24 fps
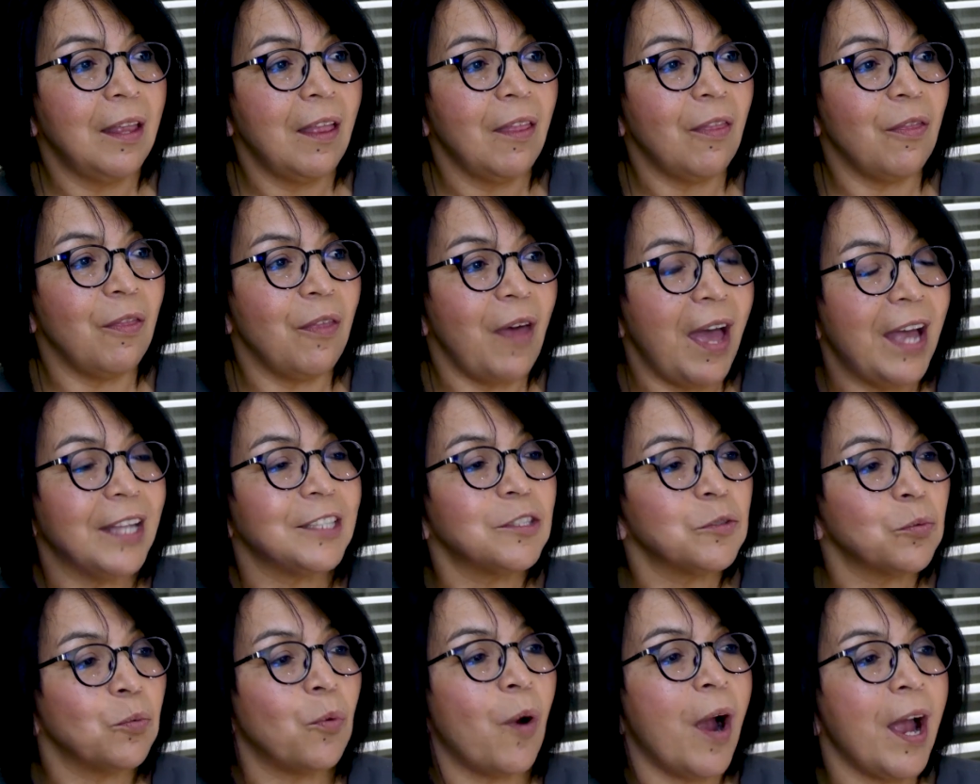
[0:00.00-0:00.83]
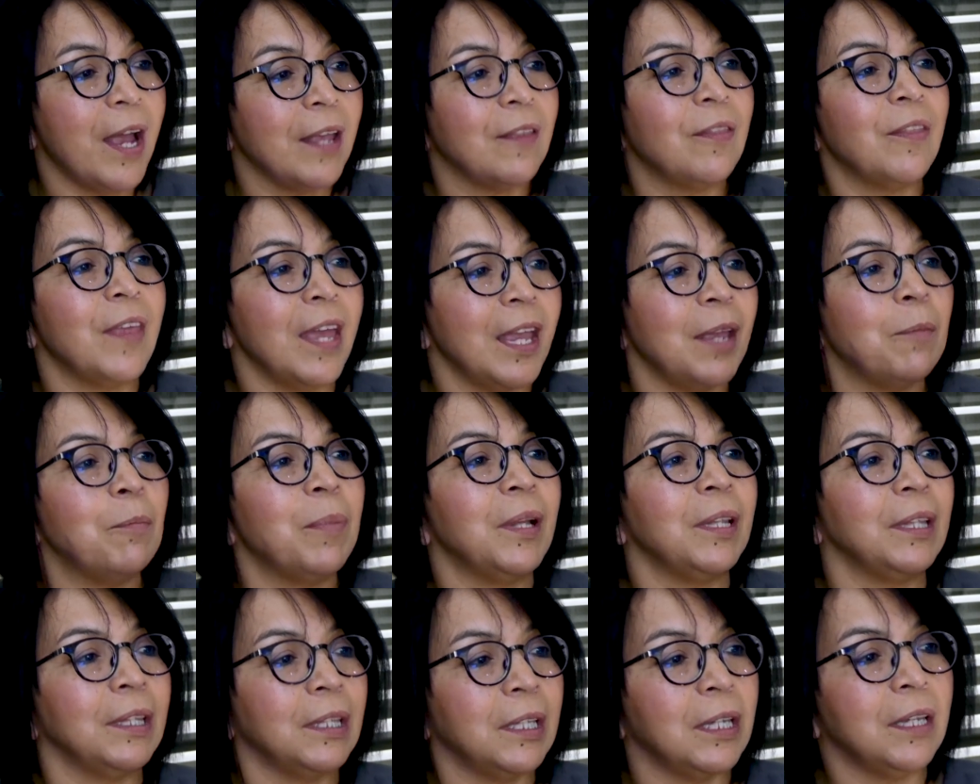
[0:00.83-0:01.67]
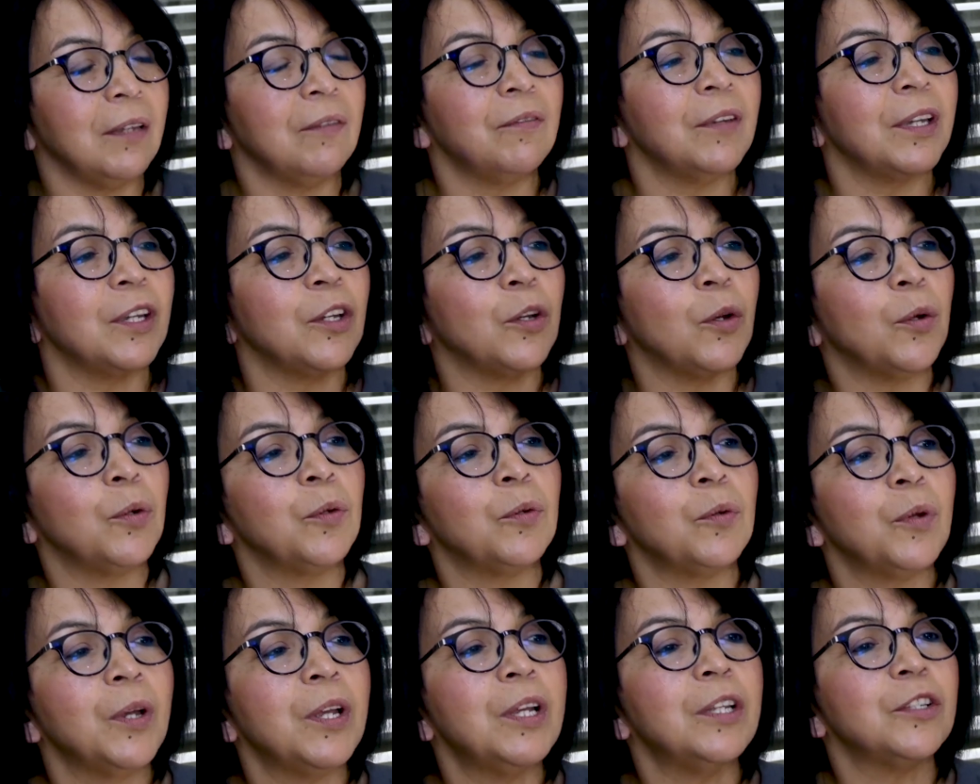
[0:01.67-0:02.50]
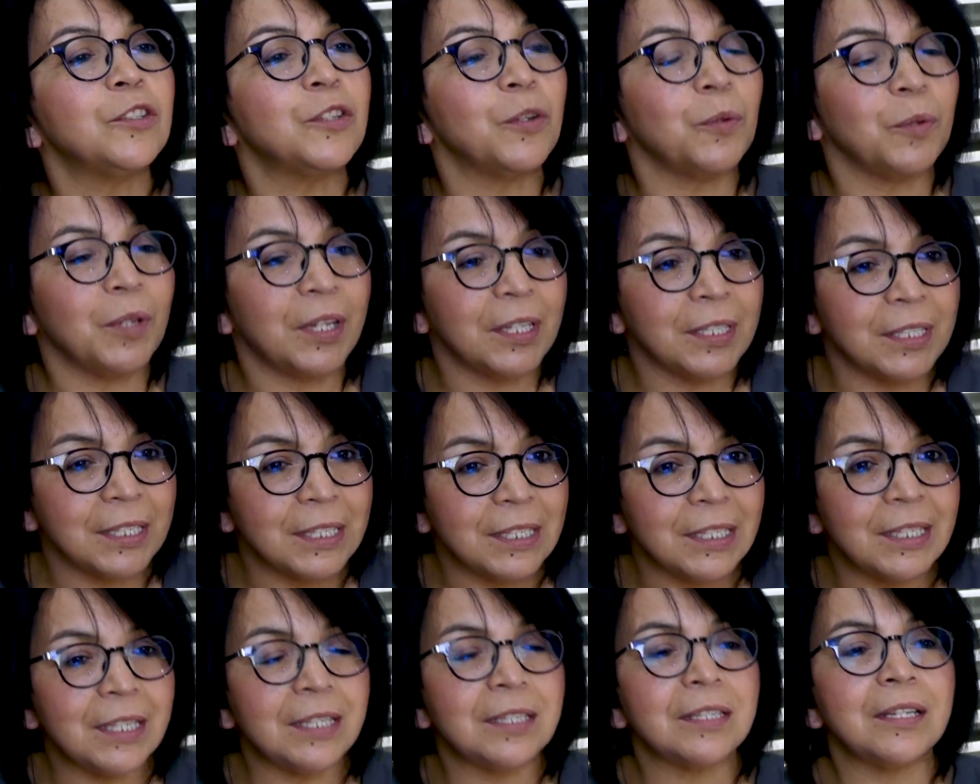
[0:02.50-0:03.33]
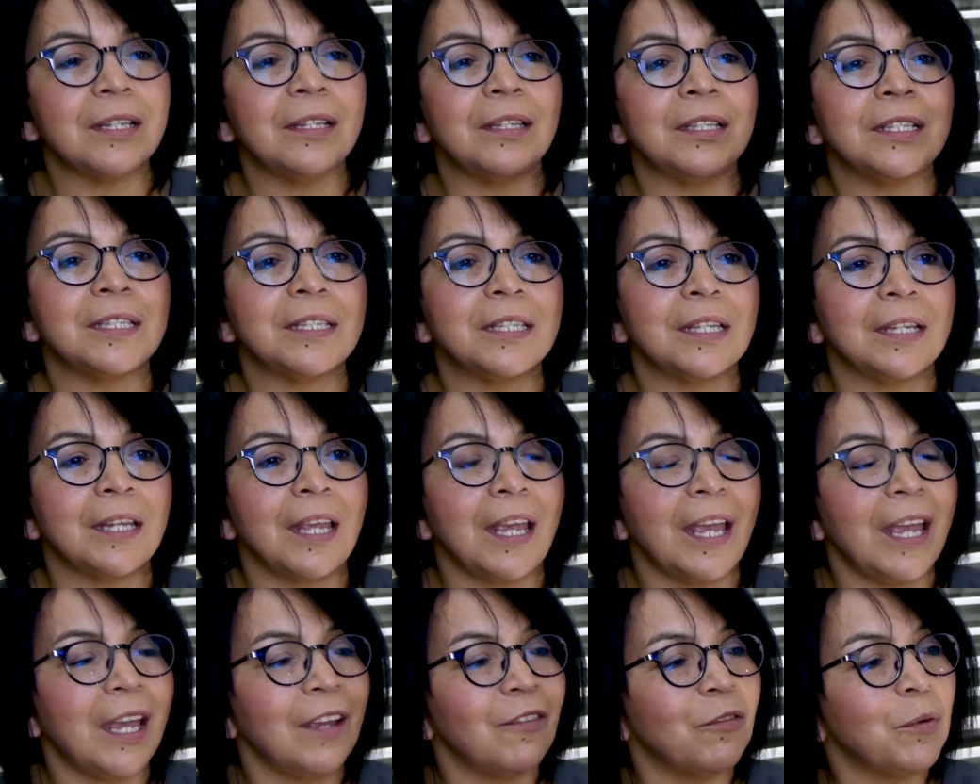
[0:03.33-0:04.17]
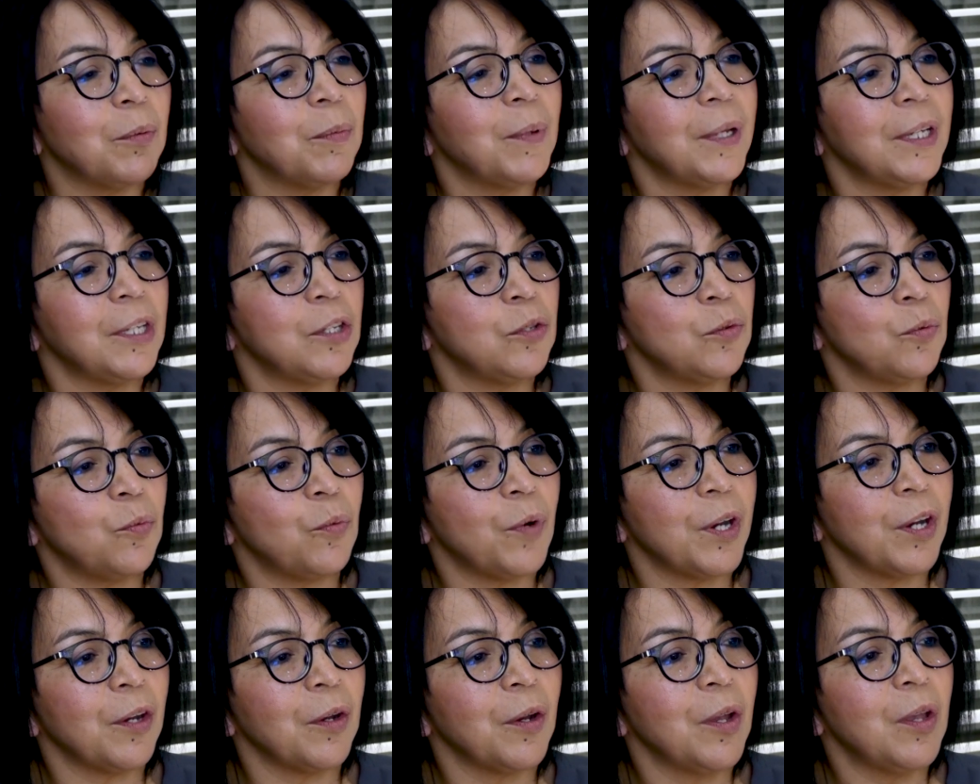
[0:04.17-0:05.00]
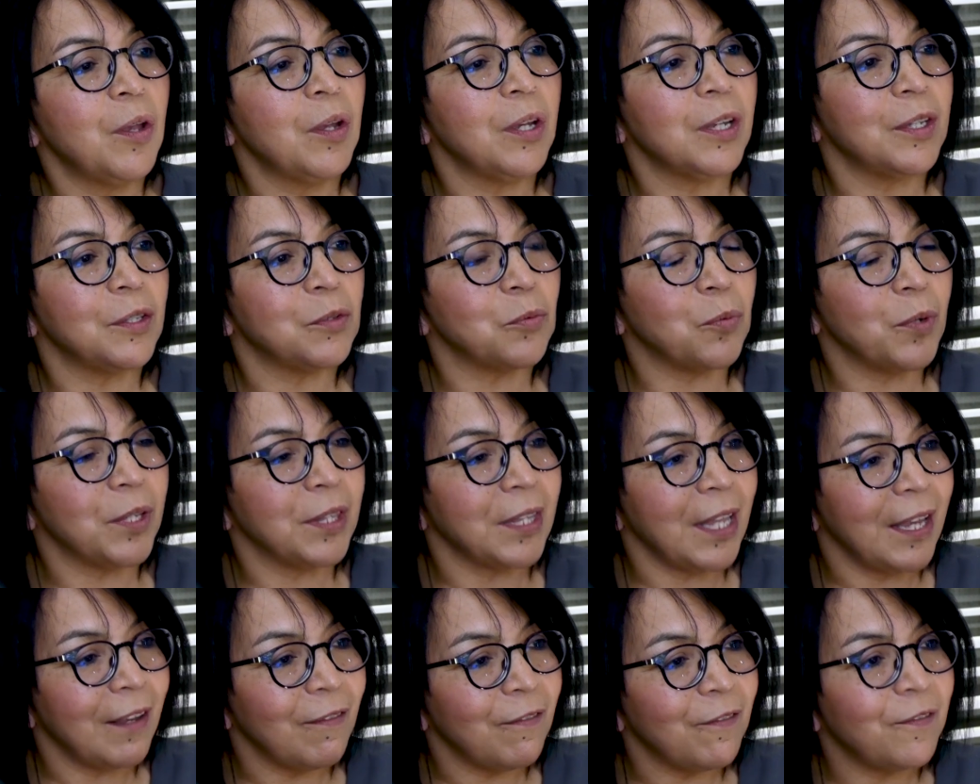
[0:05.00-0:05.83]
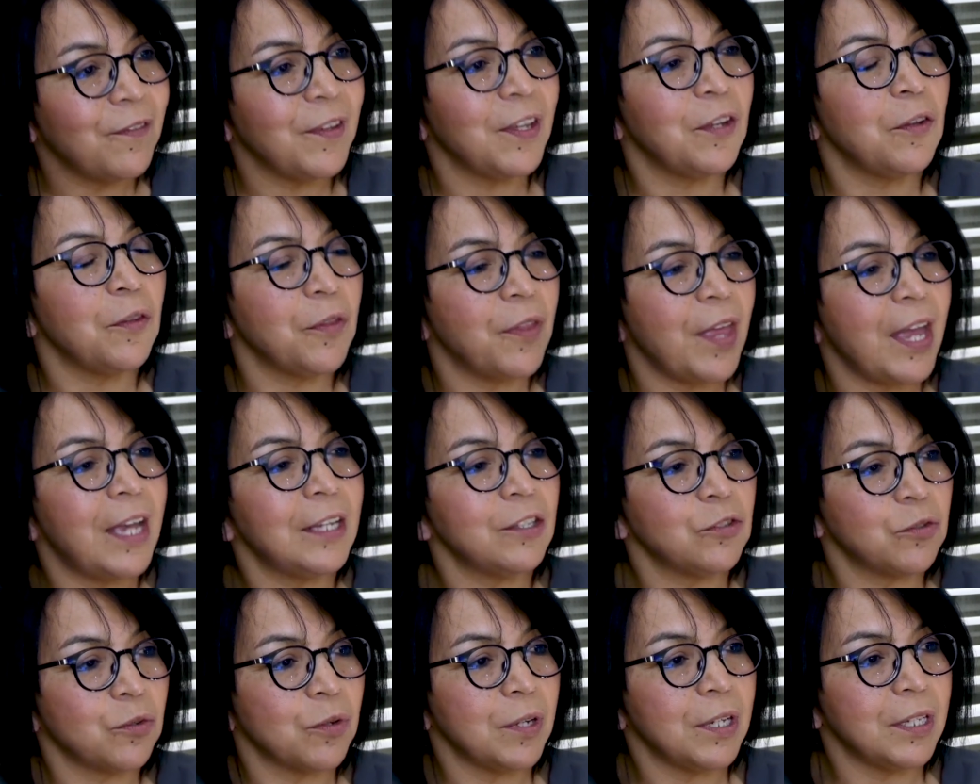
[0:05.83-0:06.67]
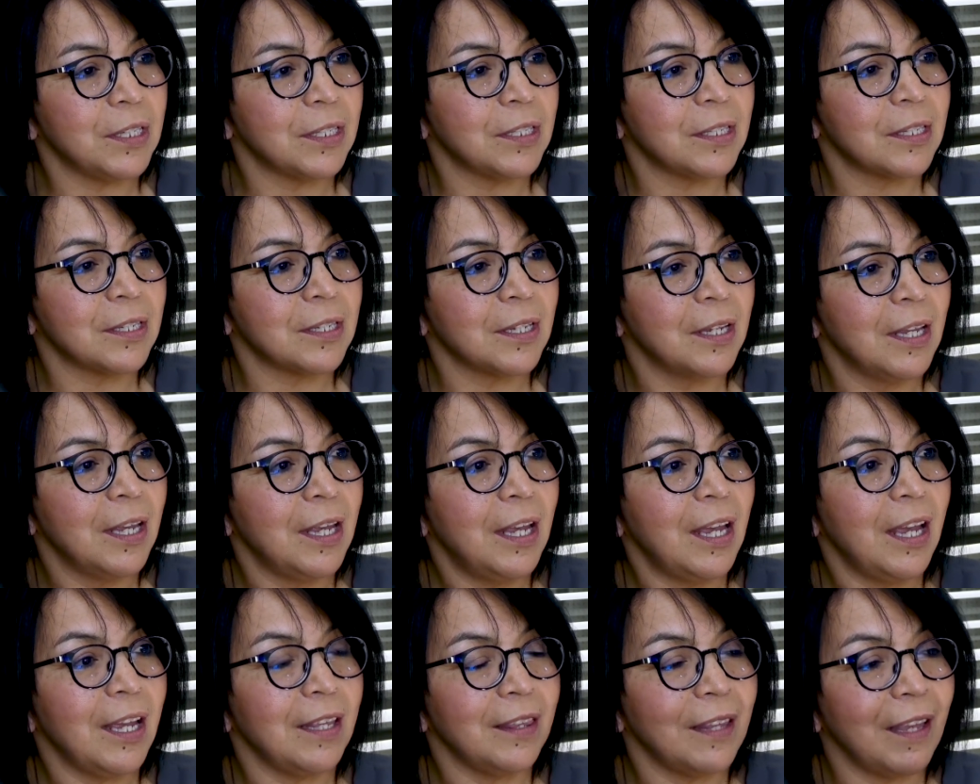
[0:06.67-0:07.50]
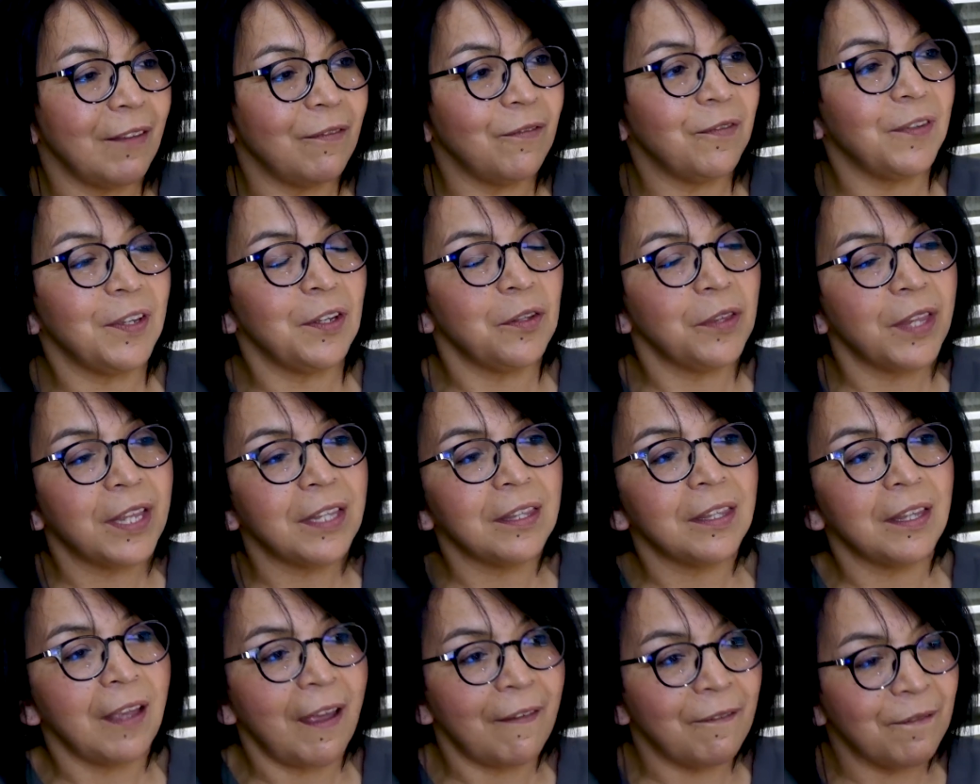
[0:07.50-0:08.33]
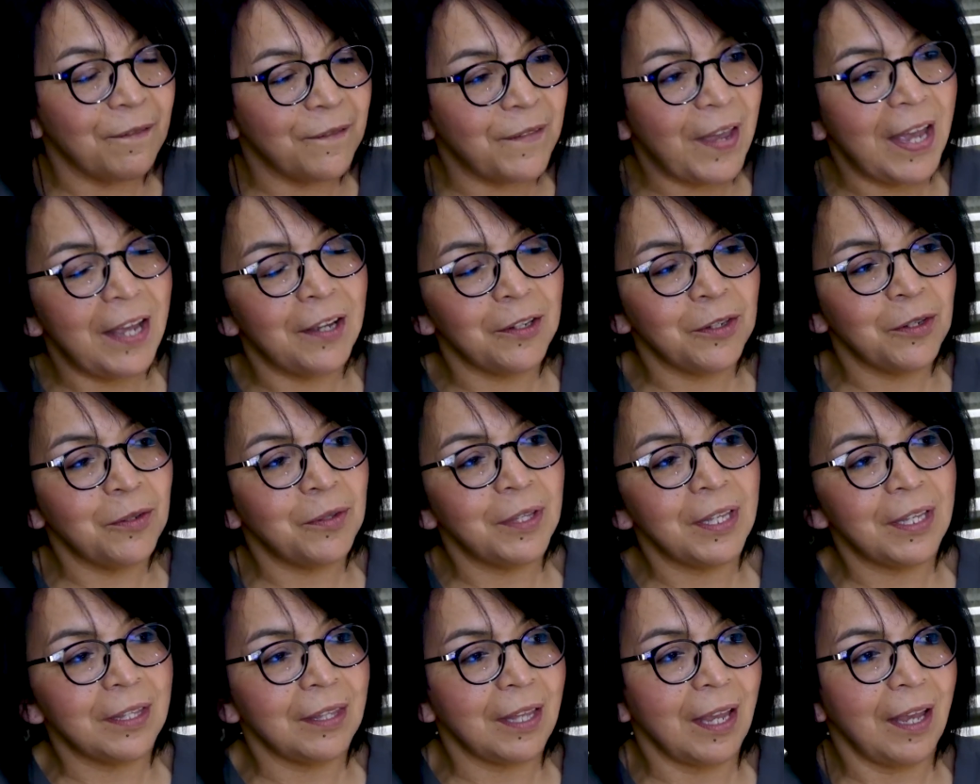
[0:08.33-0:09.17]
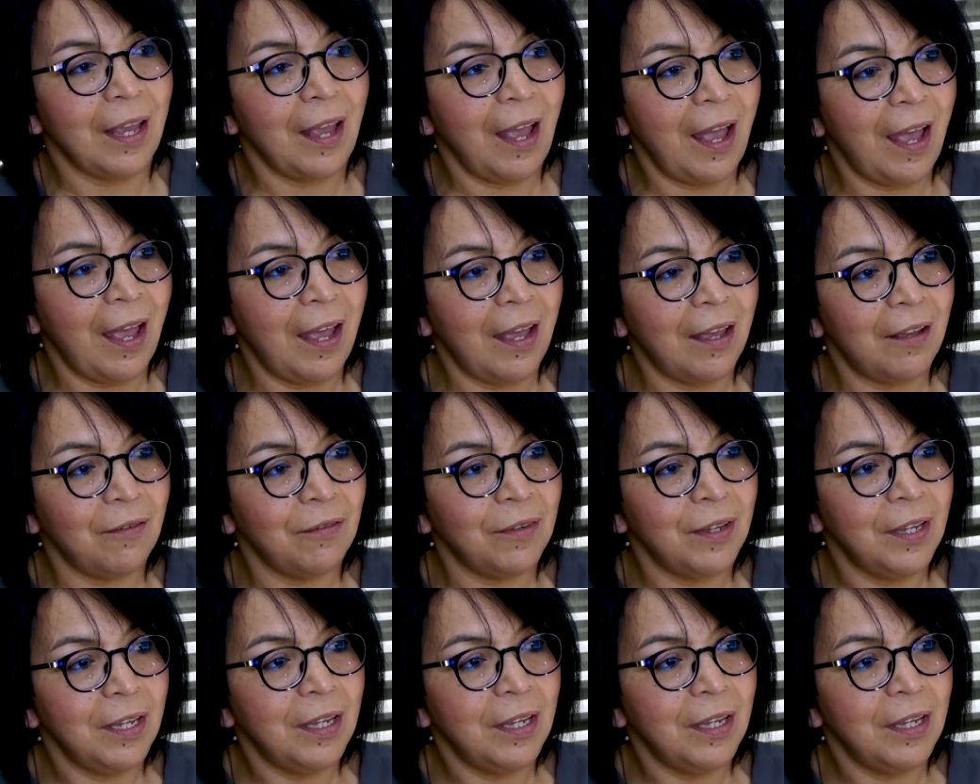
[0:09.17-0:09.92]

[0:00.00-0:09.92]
that's why they believe and go to consistently send everybody to where, because when they feel that trust and they feel that value that they have,